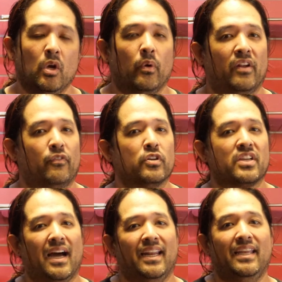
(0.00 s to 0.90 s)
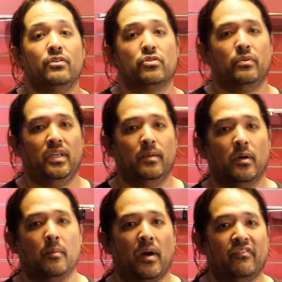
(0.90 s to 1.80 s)
When I first got into
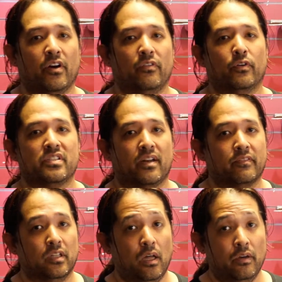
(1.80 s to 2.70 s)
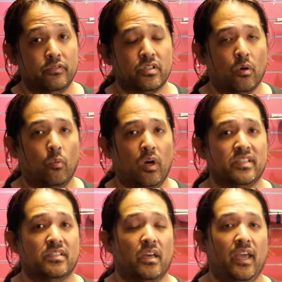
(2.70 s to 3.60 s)
HEMA, my very first set of gloves
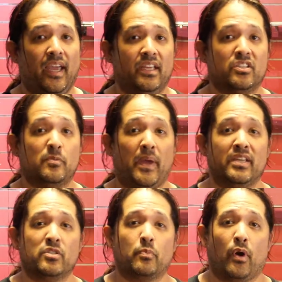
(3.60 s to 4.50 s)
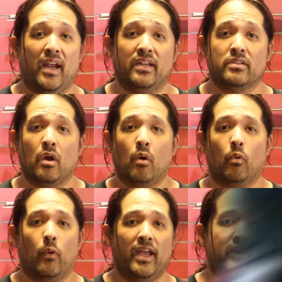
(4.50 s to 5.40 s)
was a SPES brand
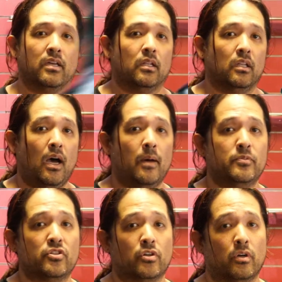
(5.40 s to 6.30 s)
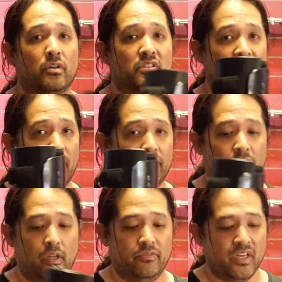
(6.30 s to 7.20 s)
red Lobster set of
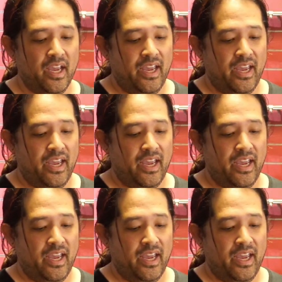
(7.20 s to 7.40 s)
gloves.